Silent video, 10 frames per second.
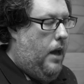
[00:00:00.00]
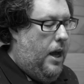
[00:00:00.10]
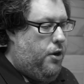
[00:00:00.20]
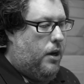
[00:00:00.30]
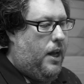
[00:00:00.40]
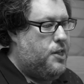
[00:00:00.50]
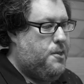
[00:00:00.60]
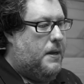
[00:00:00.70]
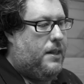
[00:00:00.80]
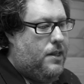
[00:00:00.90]
And you're going to
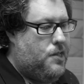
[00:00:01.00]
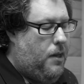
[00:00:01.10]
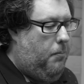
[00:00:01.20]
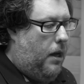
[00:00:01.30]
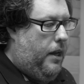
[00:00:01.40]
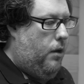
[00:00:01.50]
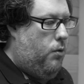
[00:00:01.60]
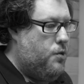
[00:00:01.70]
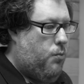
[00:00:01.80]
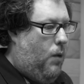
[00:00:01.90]
speak to somebody
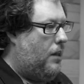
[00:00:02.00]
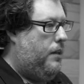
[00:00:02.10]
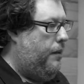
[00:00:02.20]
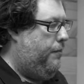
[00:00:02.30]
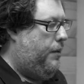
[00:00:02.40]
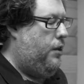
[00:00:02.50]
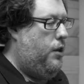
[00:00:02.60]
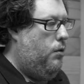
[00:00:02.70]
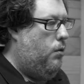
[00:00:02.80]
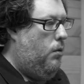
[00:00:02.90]
who's relative to
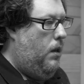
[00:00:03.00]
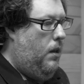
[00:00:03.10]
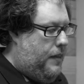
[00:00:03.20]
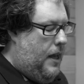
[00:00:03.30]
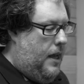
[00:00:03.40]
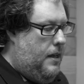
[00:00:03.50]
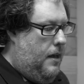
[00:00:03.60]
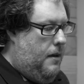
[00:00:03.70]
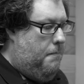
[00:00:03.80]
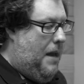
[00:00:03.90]
you. They
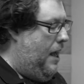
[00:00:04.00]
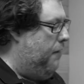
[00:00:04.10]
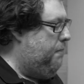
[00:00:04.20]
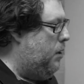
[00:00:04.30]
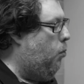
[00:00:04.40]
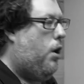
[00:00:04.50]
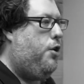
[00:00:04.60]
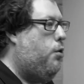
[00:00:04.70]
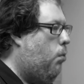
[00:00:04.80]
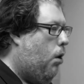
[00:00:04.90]
may have been where
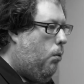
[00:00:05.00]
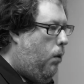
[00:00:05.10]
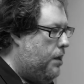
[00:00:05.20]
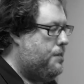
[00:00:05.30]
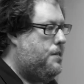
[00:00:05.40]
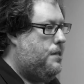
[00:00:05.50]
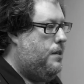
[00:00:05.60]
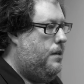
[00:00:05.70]
you were once,